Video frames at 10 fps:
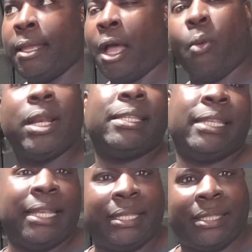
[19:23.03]
want to
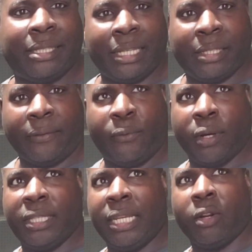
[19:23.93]
say a
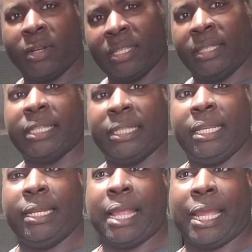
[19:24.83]
14 or a
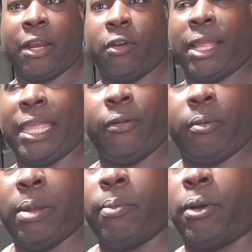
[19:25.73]
16. I can't
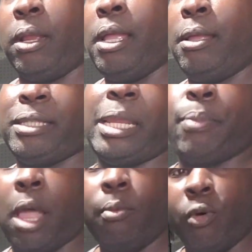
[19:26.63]
remember. Say
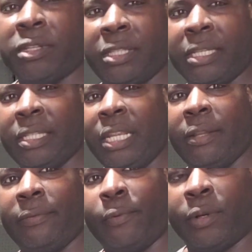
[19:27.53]
probably more 16
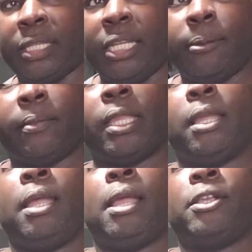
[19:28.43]
and 14.
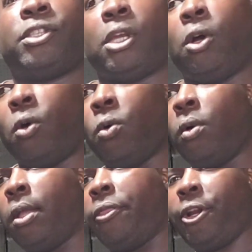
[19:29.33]
So
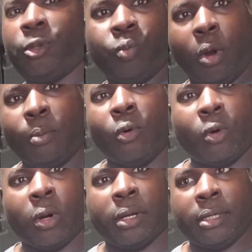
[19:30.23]
there's one
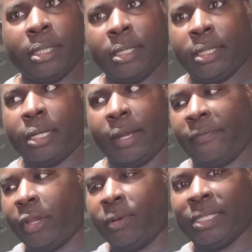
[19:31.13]
more of
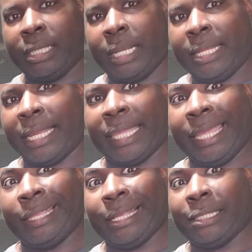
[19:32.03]
those in the
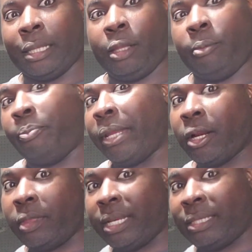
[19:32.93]
kit that's a little
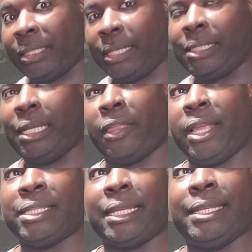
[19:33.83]
bigger than a 16. I think
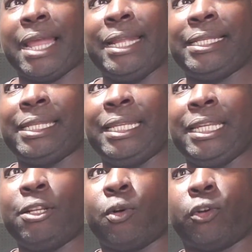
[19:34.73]
it's a
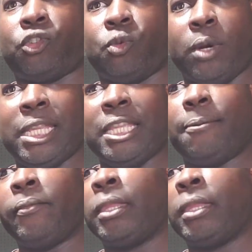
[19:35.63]
19 or 20.